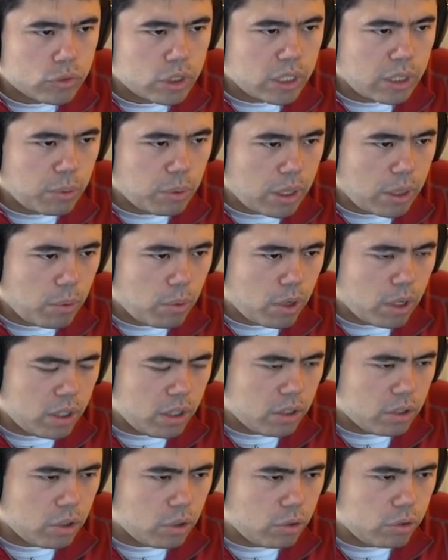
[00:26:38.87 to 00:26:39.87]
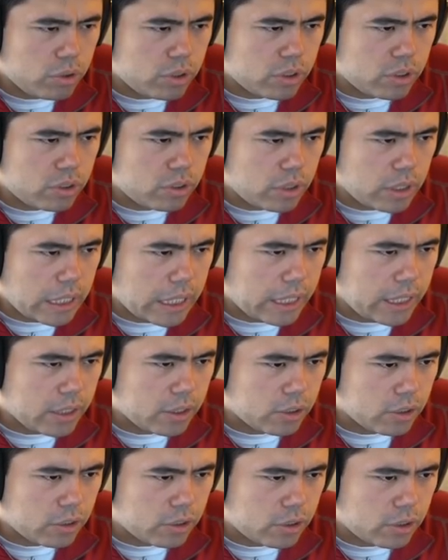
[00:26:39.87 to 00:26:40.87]
Okay, I, I want to close this so that I
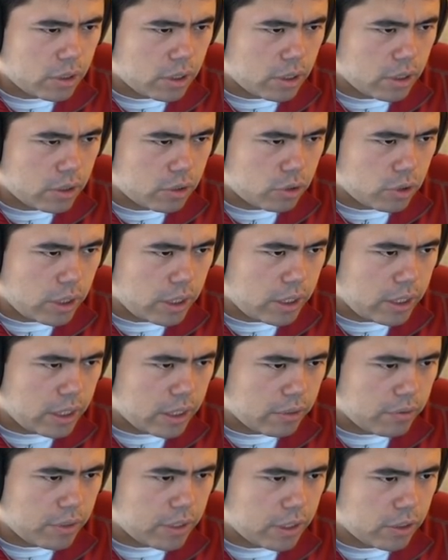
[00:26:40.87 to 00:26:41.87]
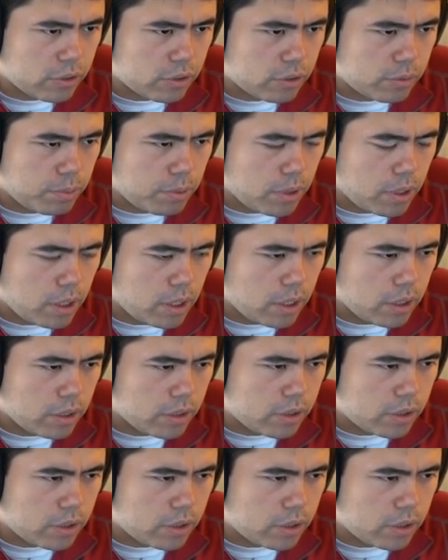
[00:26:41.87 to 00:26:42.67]
can just uh, try to take advantage of this pawn.